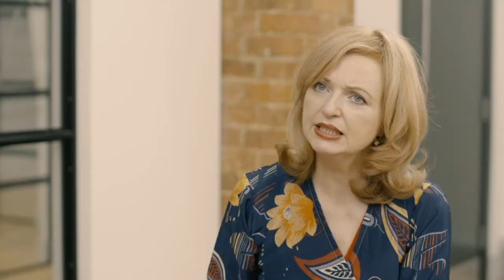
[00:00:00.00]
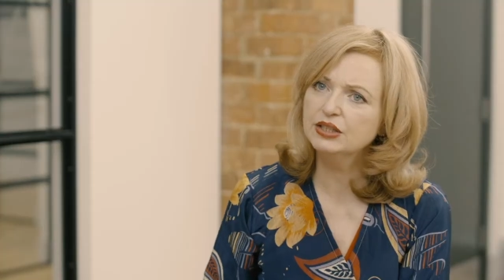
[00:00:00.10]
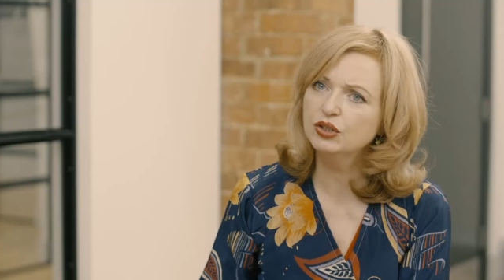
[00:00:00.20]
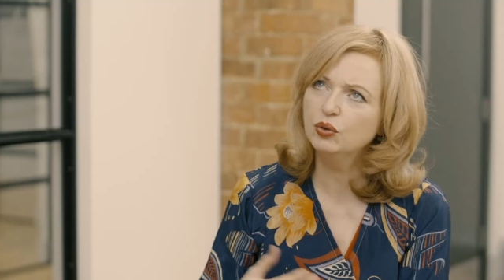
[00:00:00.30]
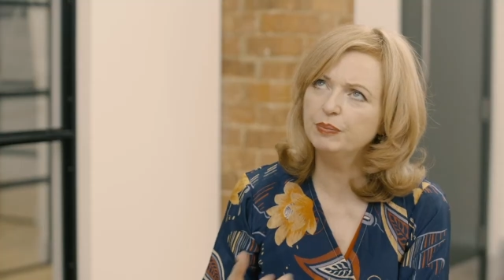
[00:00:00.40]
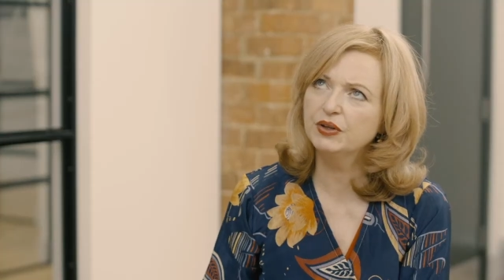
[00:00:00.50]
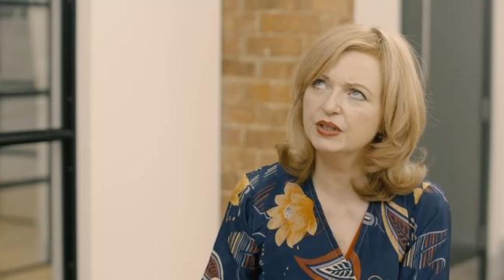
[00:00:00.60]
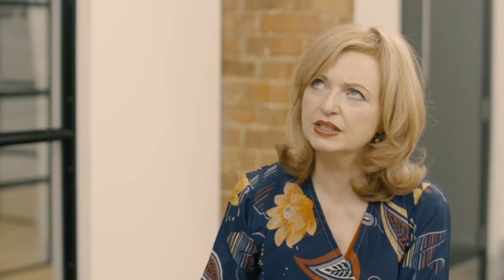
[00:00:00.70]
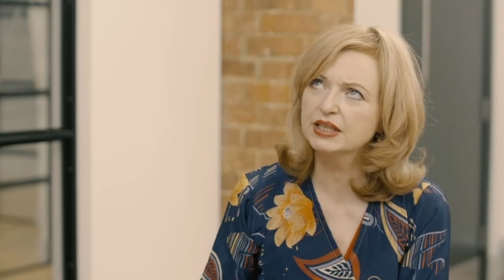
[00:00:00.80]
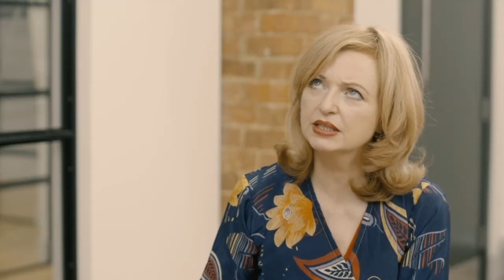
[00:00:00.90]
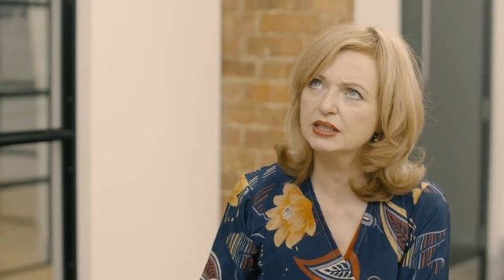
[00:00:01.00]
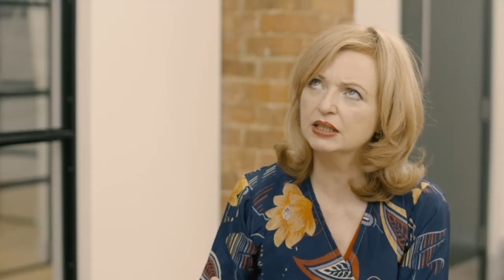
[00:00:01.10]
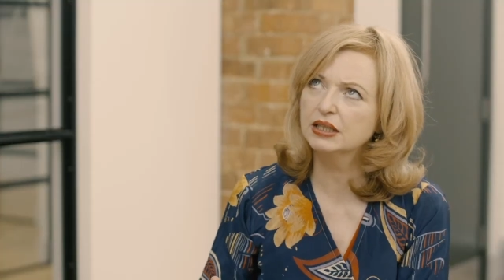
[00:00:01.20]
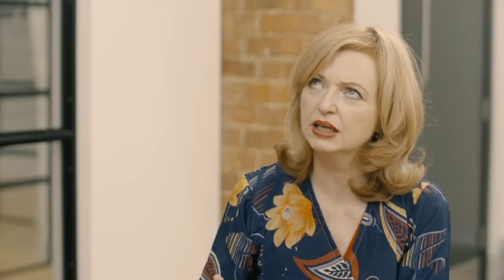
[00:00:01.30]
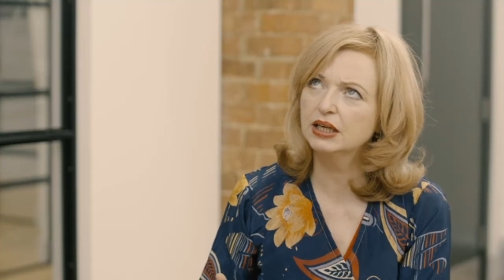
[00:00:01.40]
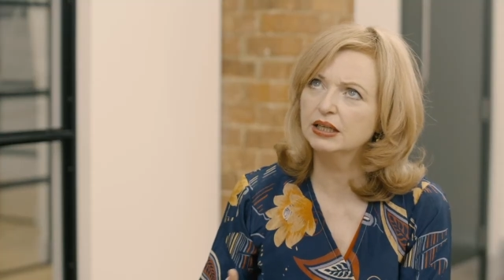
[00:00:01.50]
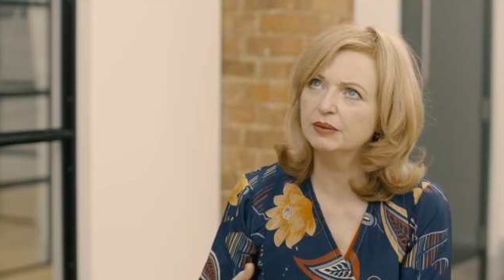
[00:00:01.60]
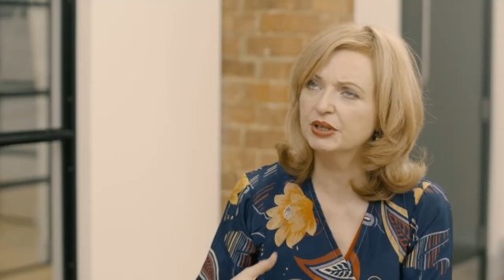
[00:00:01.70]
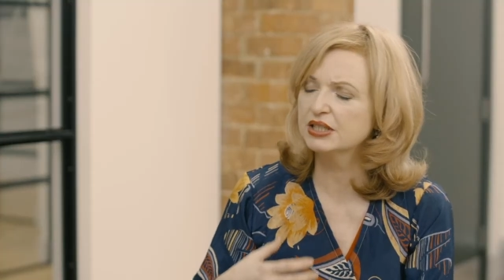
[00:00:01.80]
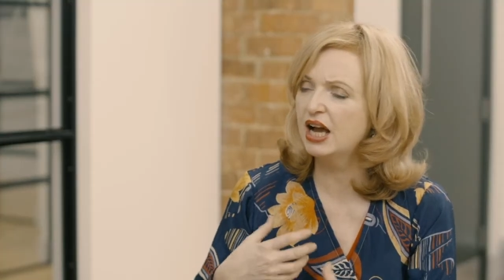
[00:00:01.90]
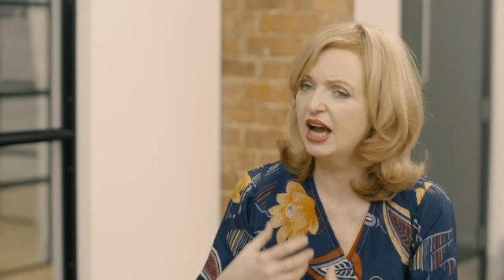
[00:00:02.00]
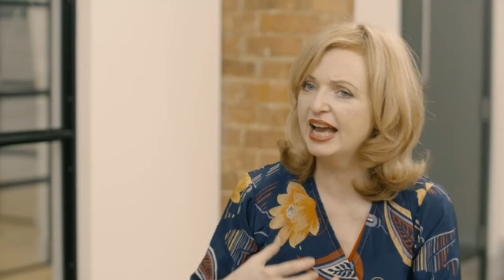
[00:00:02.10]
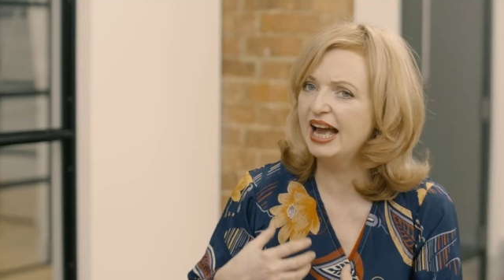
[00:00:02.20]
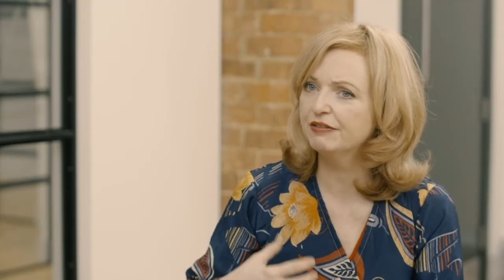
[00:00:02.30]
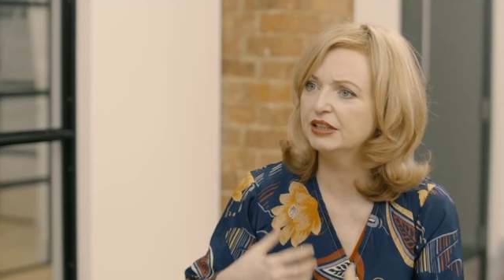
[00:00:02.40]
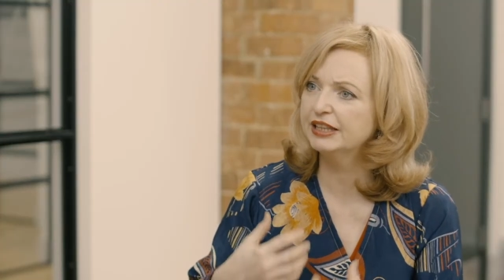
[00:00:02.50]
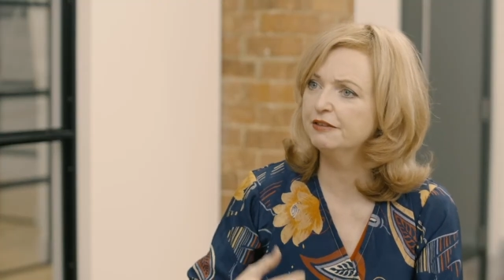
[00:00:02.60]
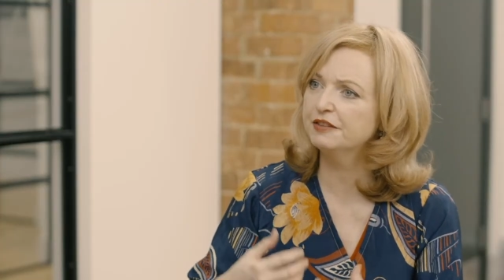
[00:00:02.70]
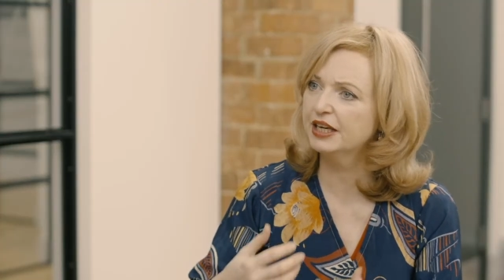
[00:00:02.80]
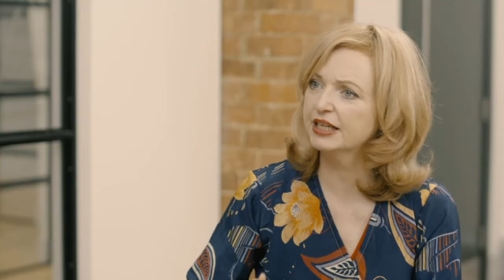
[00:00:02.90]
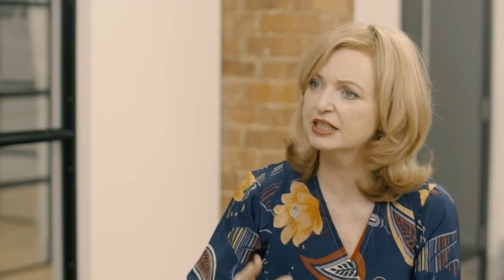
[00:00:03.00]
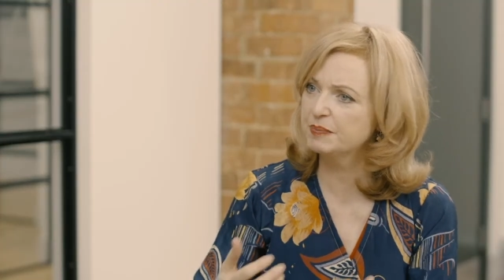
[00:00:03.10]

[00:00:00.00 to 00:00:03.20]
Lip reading: I didn't know about these things and because I haven't lived that